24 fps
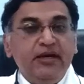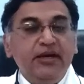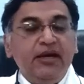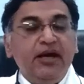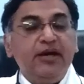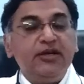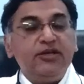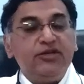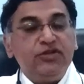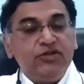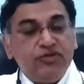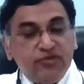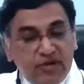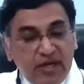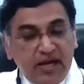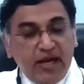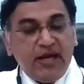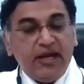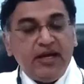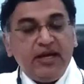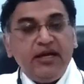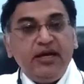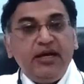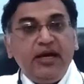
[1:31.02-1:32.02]
And
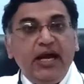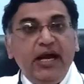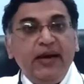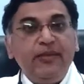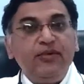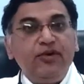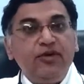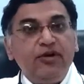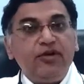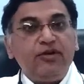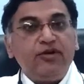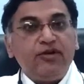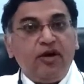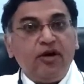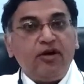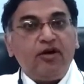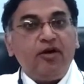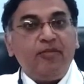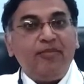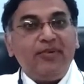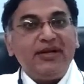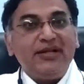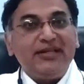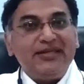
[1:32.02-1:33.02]
today I'm going to talk
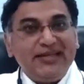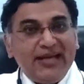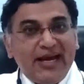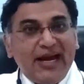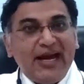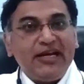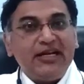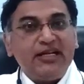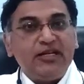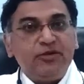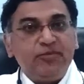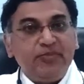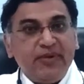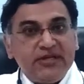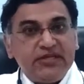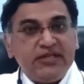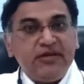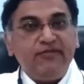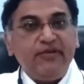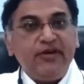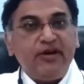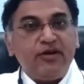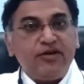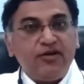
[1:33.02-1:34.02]
about that
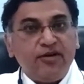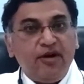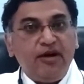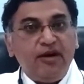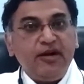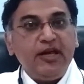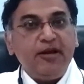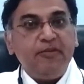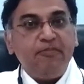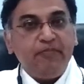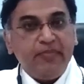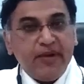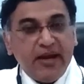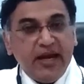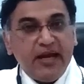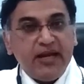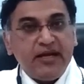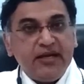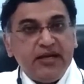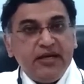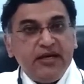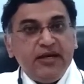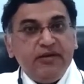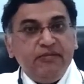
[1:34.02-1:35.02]
specific chronic
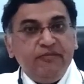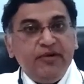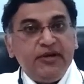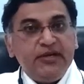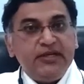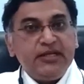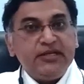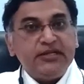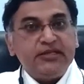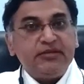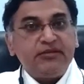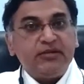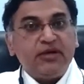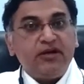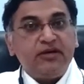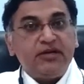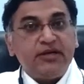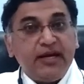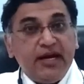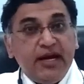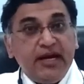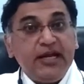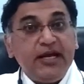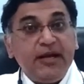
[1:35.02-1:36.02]
pain, which is
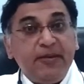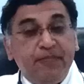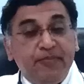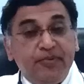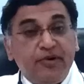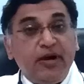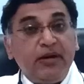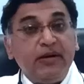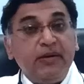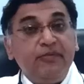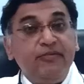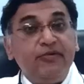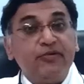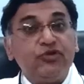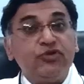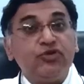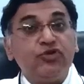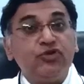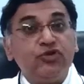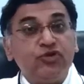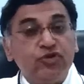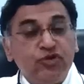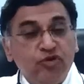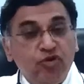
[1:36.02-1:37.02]
creating a problem for
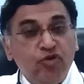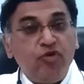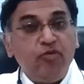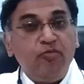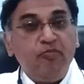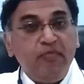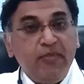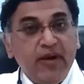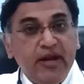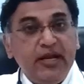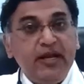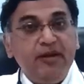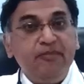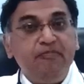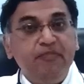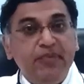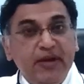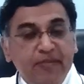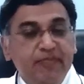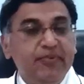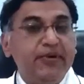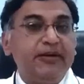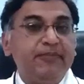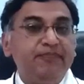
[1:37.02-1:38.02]
so many
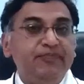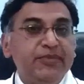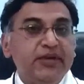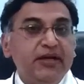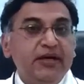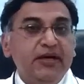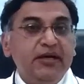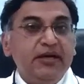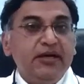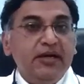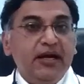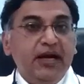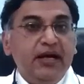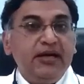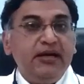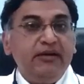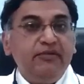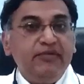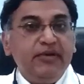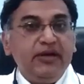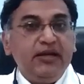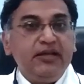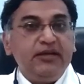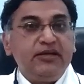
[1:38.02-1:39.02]
people.
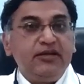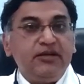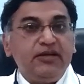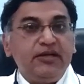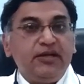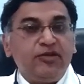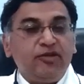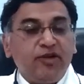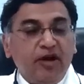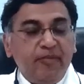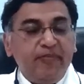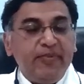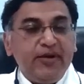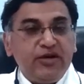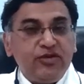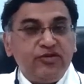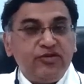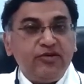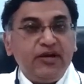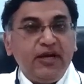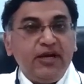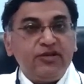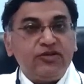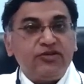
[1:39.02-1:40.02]
And so the topic
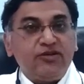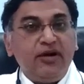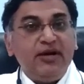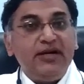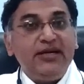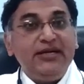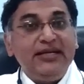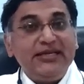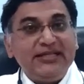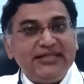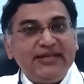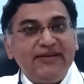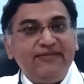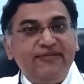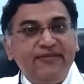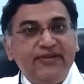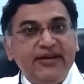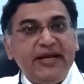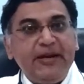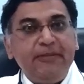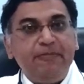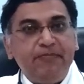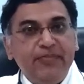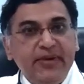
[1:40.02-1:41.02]
today is called
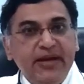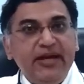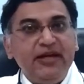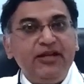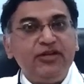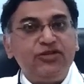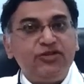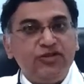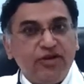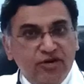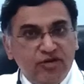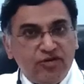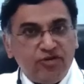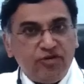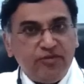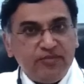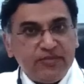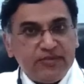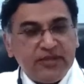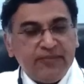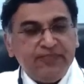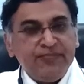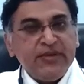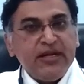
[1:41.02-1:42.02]
deciphering pain
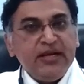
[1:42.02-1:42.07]
syndromes.